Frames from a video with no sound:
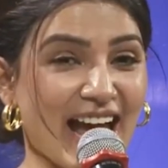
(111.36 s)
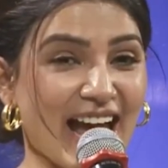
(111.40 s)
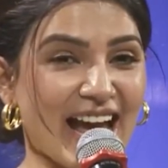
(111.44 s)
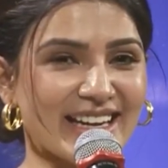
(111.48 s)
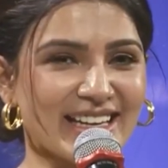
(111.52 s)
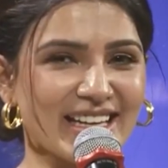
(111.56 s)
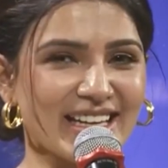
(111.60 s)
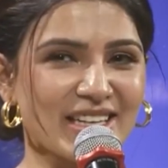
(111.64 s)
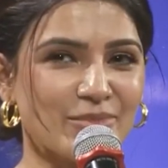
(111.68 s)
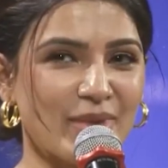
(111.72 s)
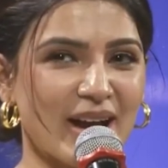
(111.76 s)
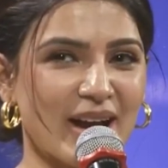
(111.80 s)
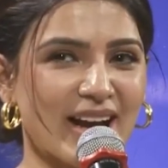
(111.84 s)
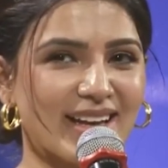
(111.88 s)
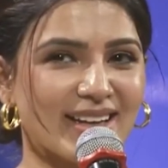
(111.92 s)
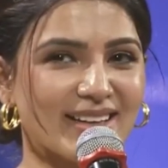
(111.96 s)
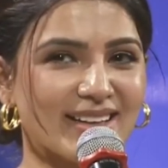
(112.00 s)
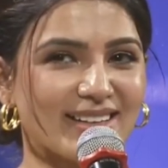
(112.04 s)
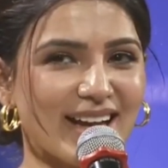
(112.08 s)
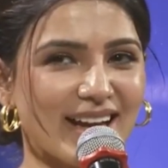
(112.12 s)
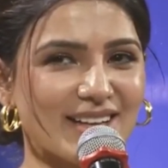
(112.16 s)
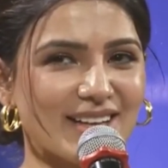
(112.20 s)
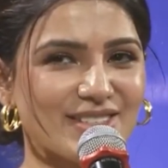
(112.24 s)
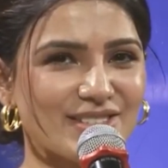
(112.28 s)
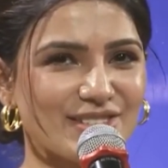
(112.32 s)
and in my
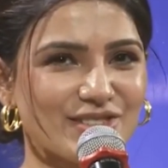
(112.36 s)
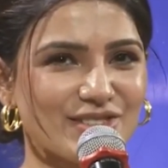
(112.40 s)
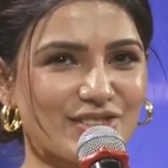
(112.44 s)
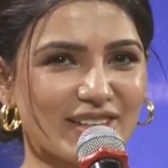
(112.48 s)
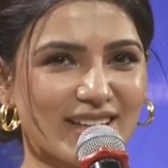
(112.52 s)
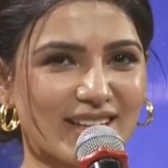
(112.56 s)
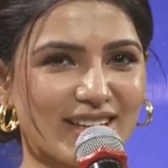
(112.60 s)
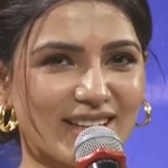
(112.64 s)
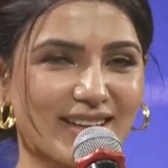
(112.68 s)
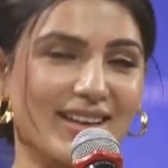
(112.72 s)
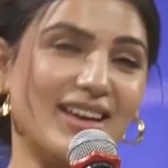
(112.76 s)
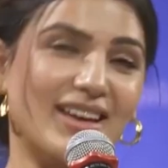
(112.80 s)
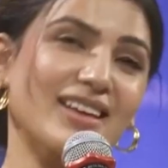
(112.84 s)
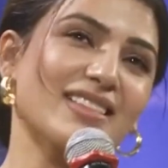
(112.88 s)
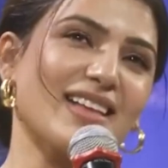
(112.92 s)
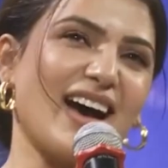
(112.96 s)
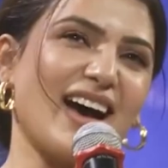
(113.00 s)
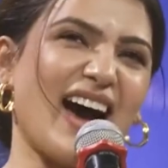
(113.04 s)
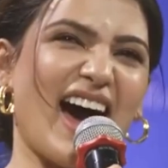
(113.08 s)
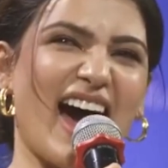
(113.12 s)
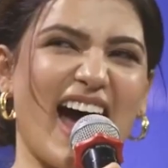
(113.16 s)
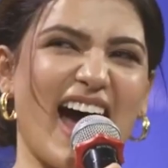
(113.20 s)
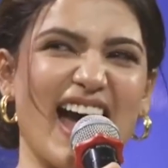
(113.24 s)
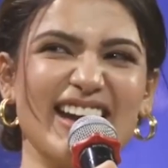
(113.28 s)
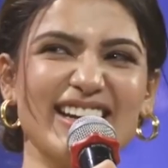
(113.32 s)
industry,
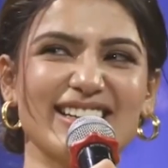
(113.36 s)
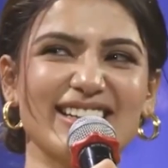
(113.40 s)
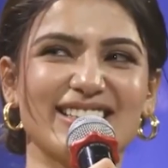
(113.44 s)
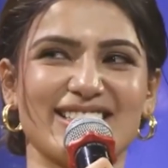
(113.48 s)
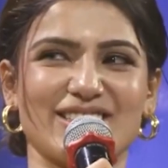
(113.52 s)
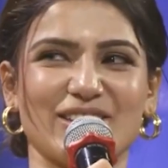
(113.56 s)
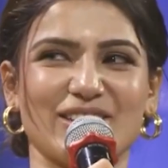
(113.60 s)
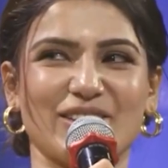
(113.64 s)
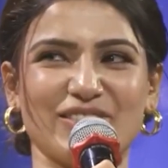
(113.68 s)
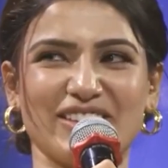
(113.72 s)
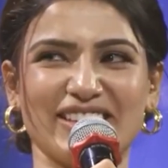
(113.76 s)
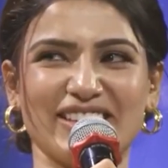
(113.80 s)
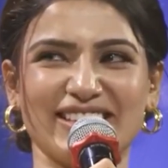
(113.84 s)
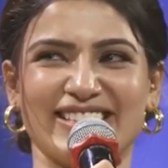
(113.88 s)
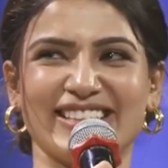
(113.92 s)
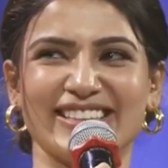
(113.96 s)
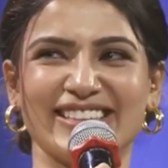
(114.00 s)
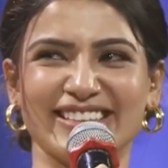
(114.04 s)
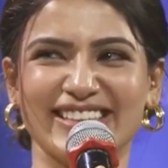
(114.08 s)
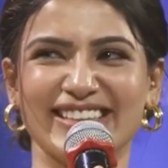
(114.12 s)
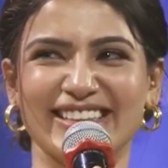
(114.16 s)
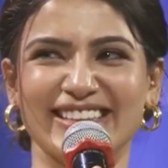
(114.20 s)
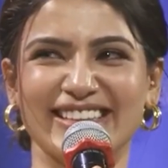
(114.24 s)
the heights of it.